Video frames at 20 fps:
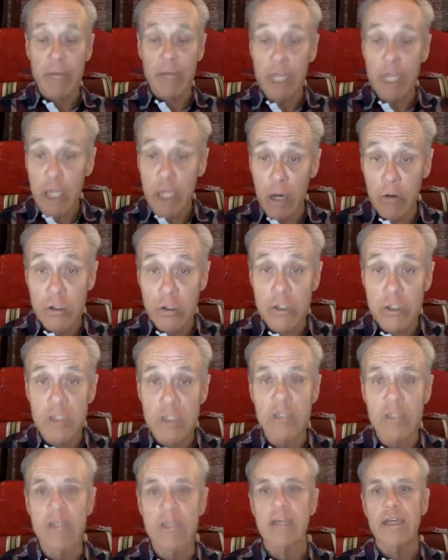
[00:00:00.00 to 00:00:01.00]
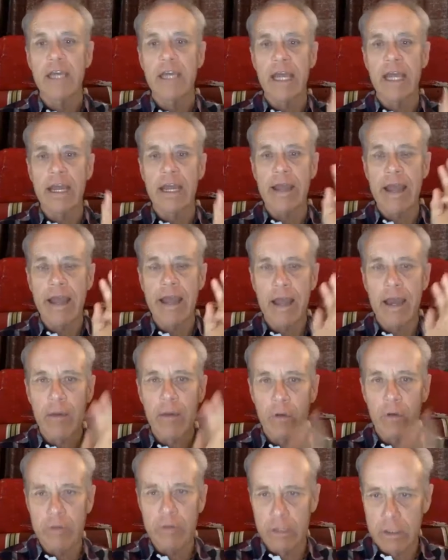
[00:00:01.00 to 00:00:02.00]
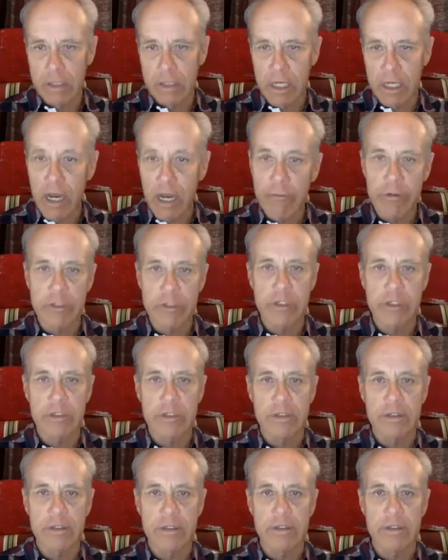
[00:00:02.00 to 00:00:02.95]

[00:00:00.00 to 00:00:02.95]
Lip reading: many coats and the coverage.